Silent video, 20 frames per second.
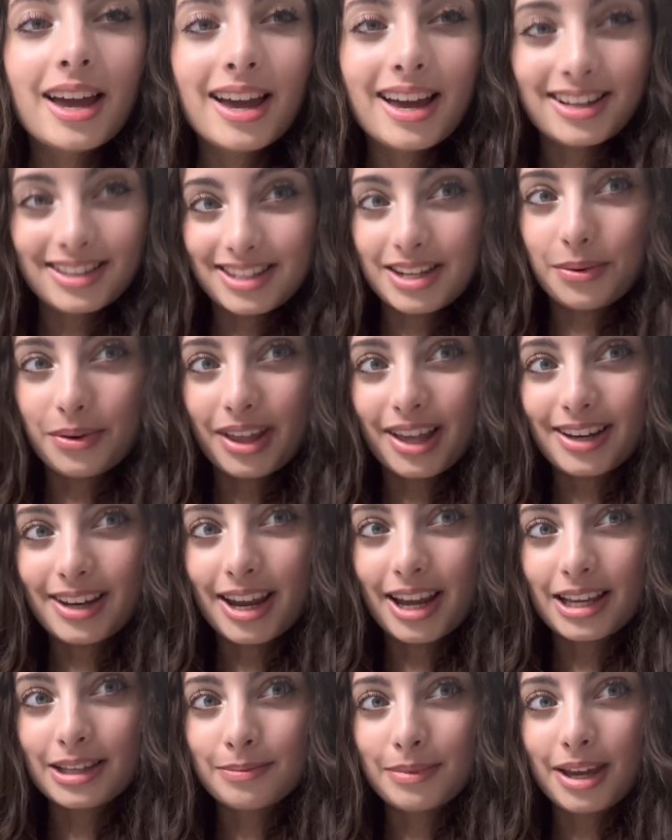and see where that
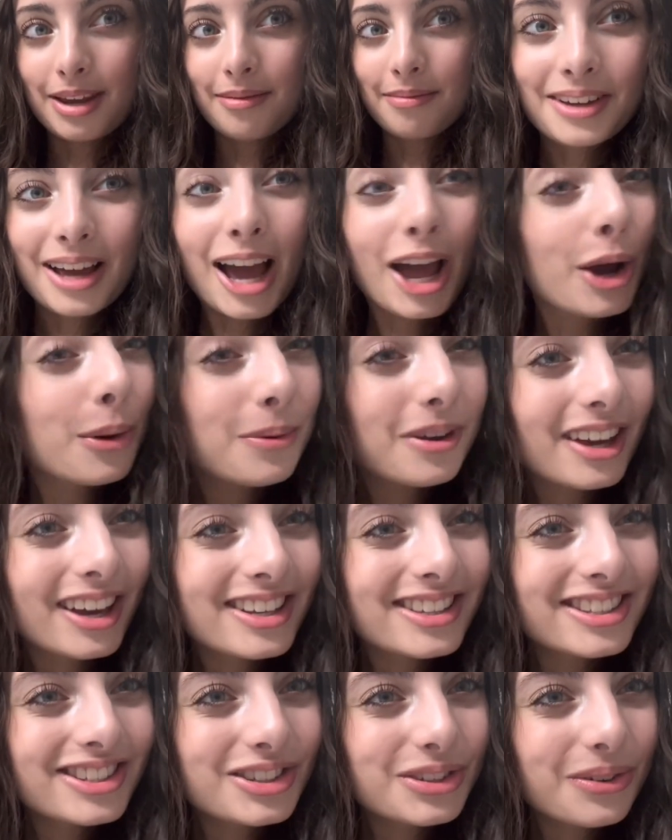takes me. I hope you
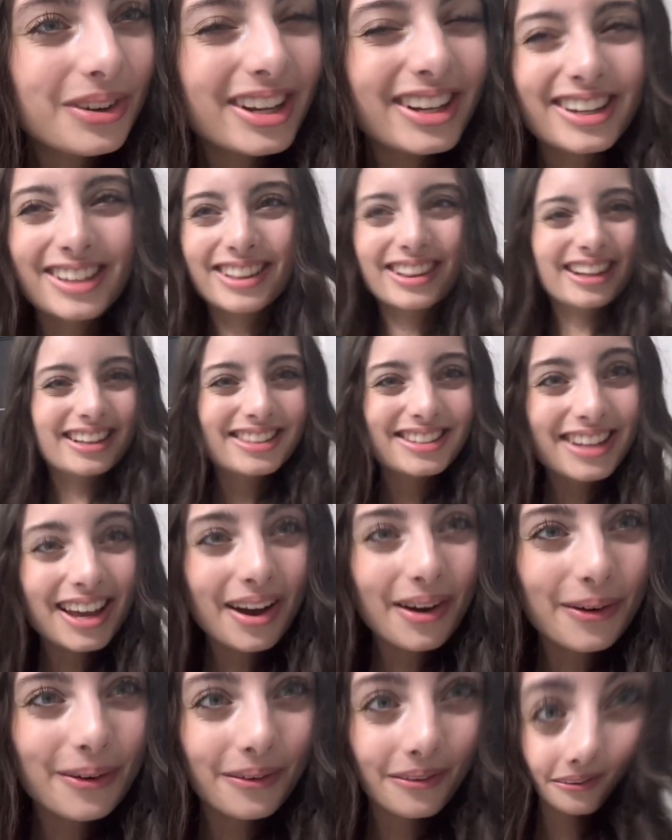guys enjoy. Let's
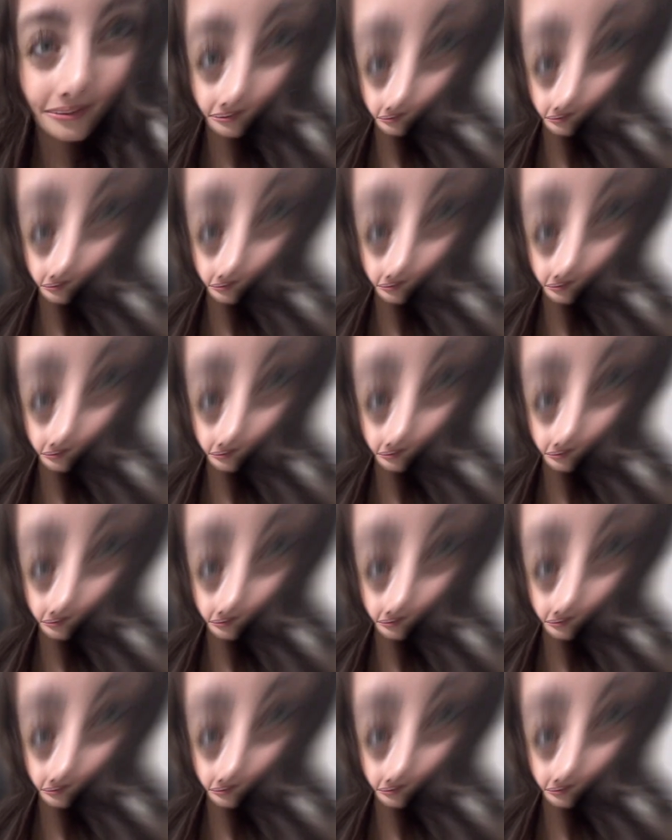go.